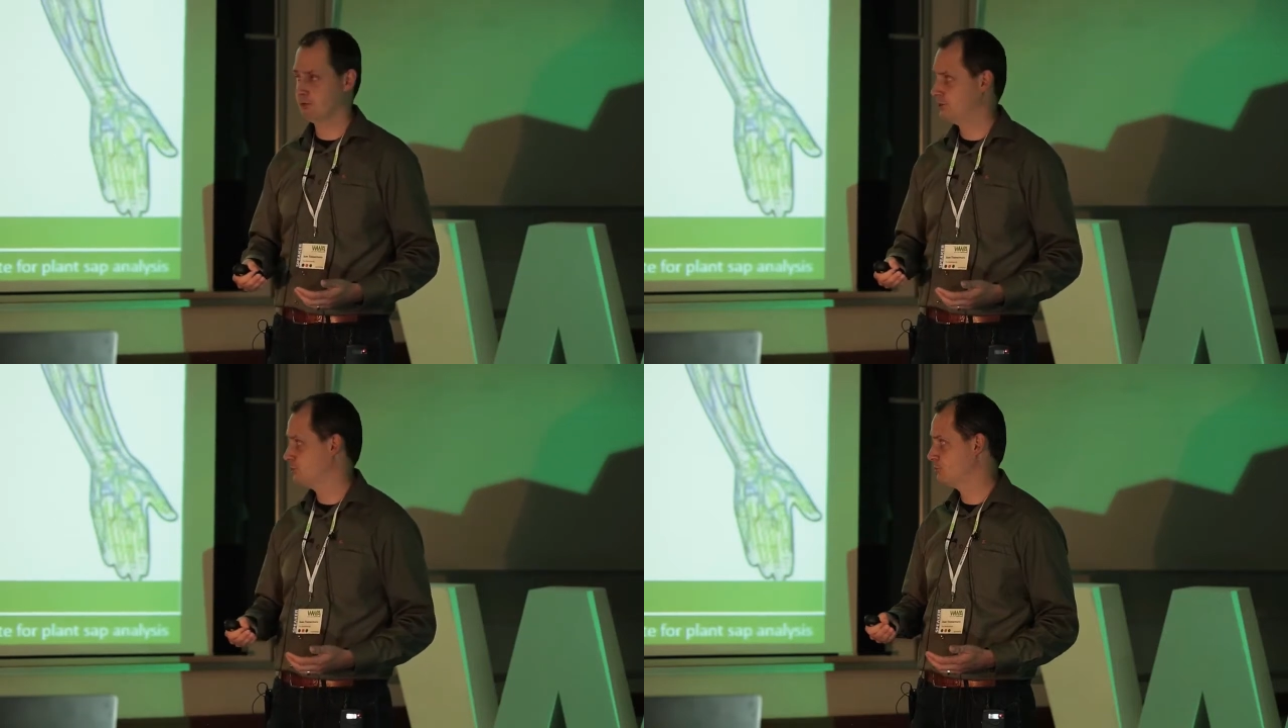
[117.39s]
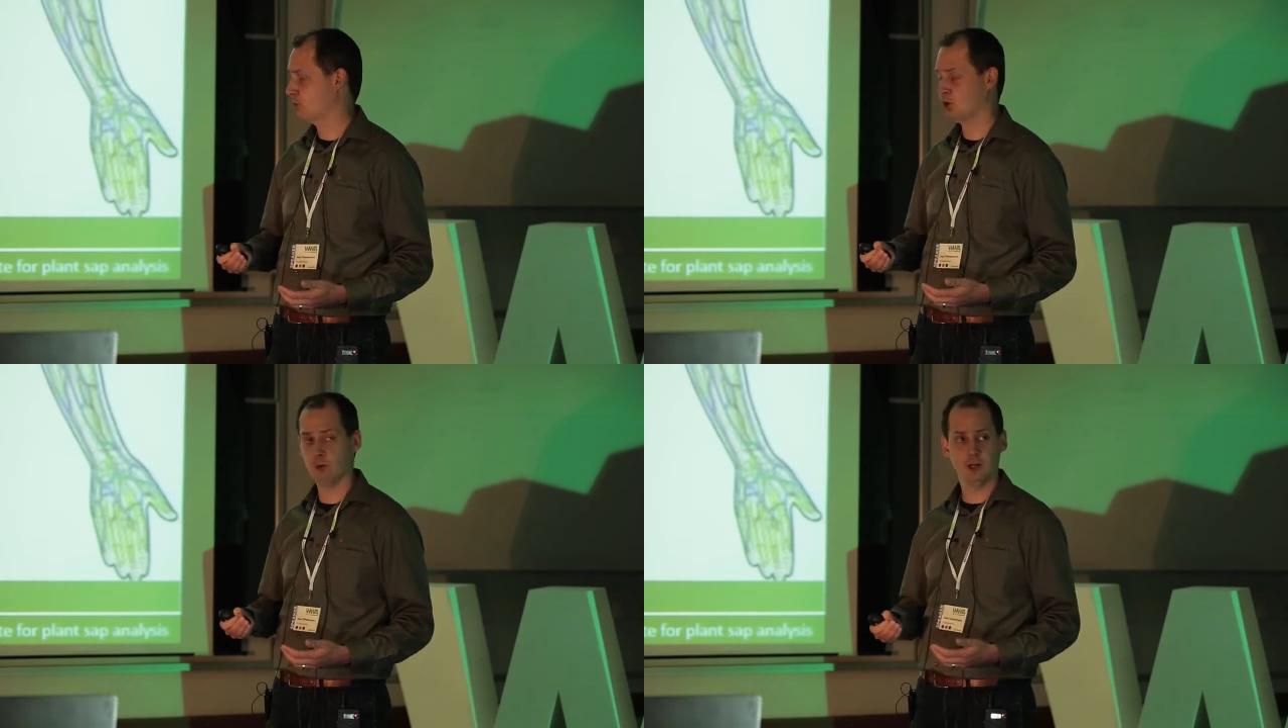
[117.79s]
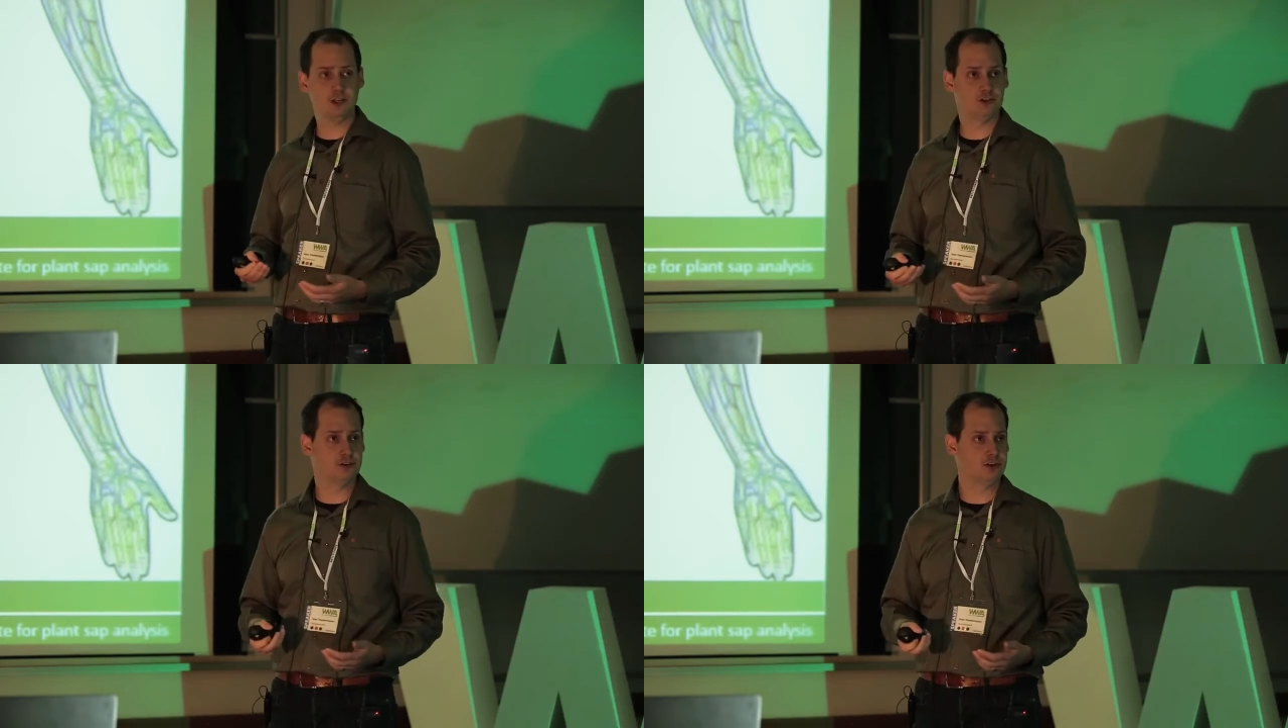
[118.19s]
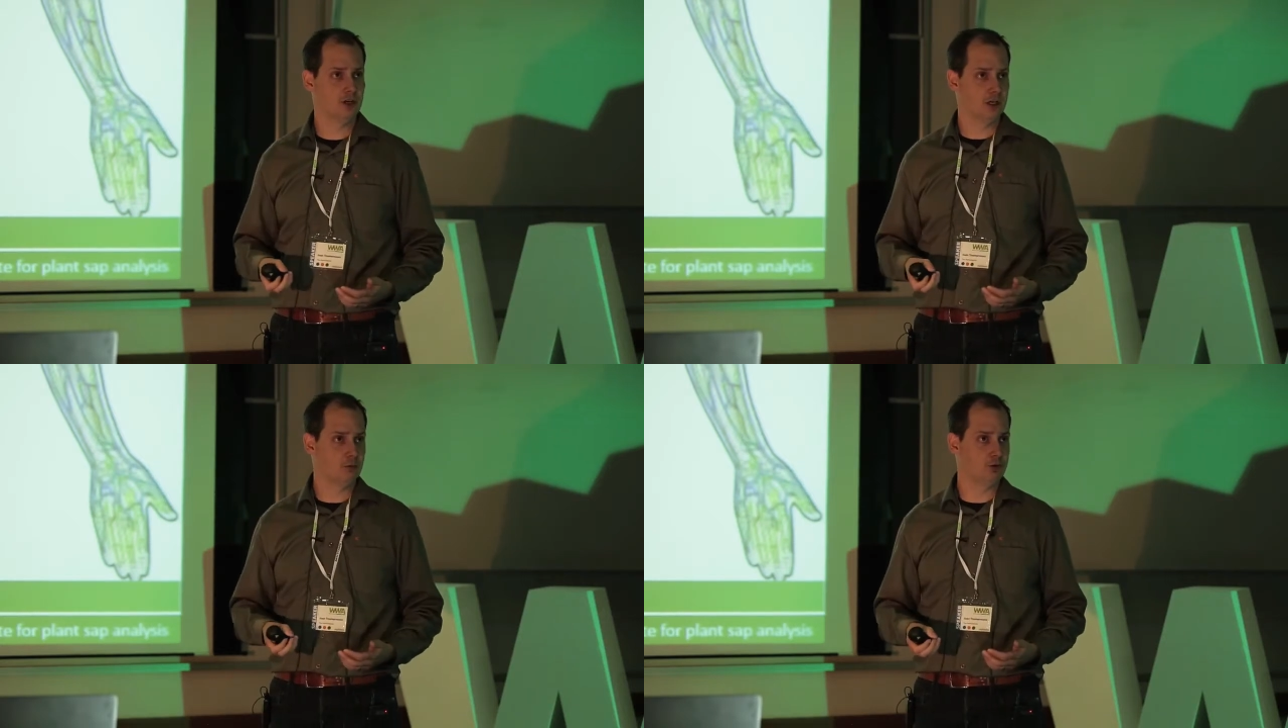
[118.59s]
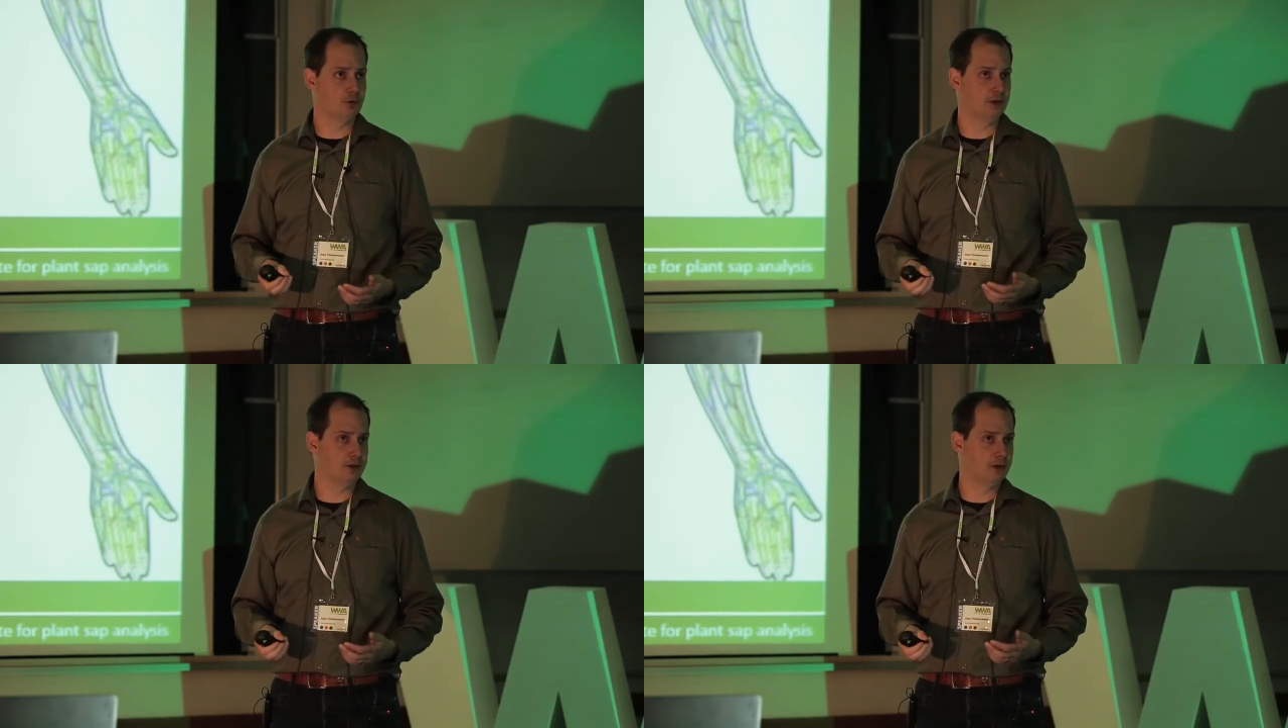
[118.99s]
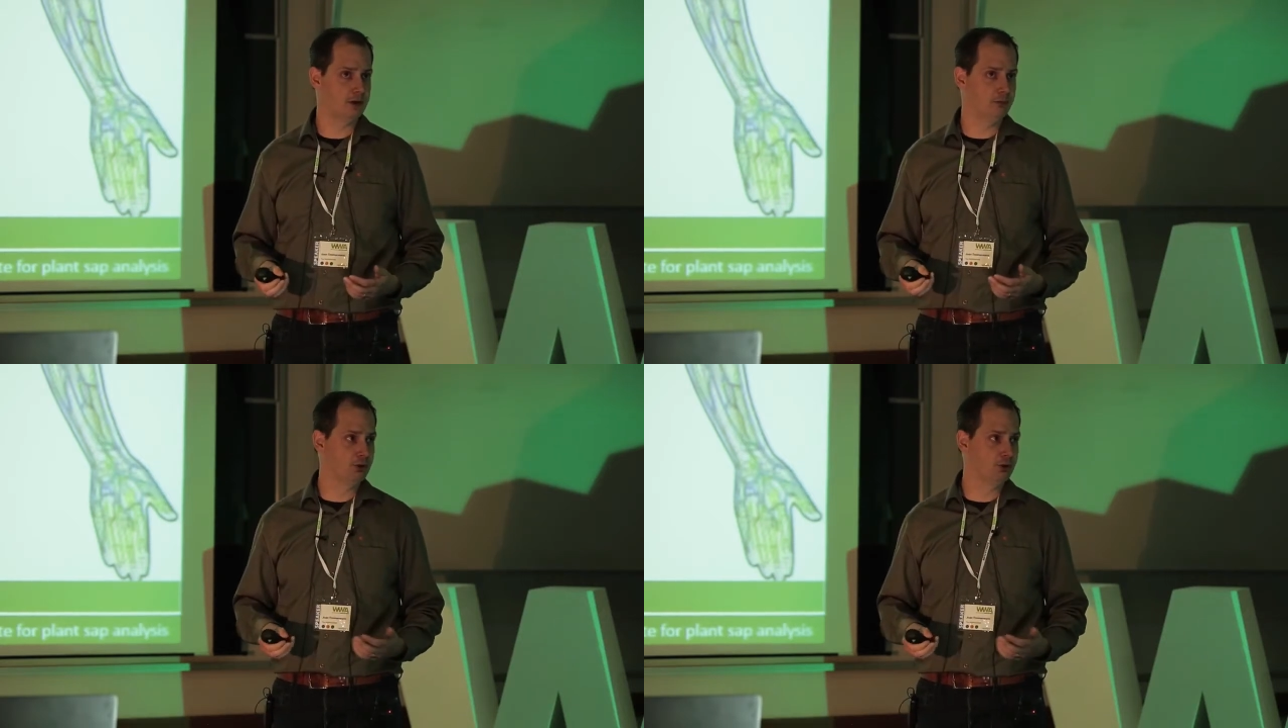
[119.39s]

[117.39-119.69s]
We see strong correlations between the